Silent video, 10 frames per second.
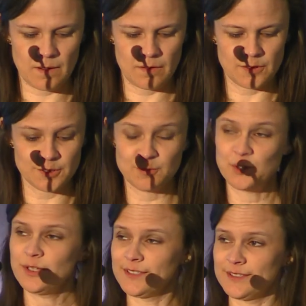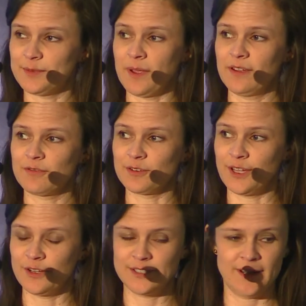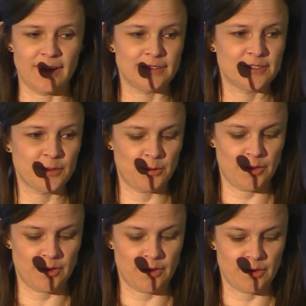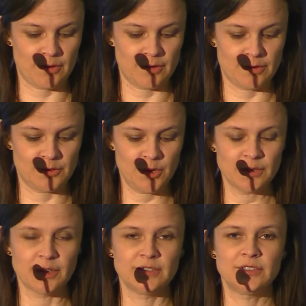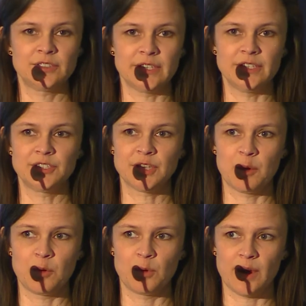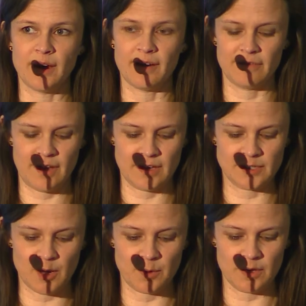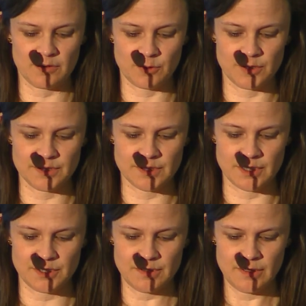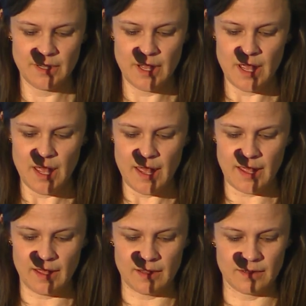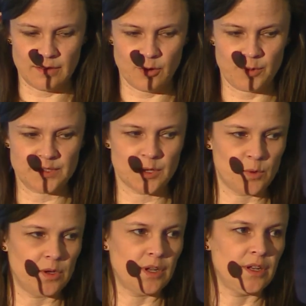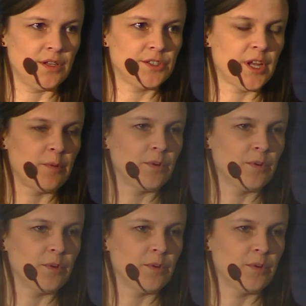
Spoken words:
There's some choices to make for later today. So during lunch, each table will have a topic for discussion, and there'll be someone at each table